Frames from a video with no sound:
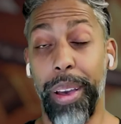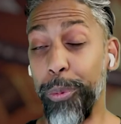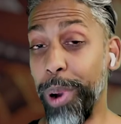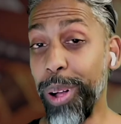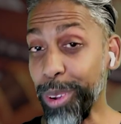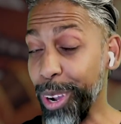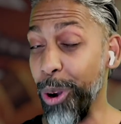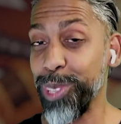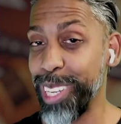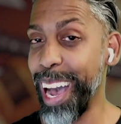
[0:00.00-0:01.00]
Well,
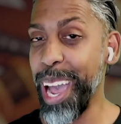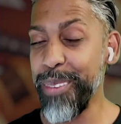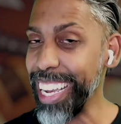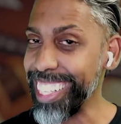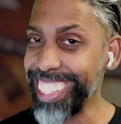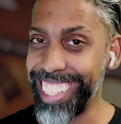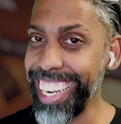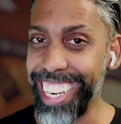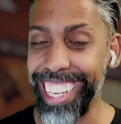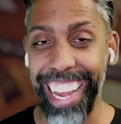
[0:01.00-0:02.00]
go time
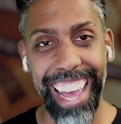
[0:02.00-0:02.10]
indeed.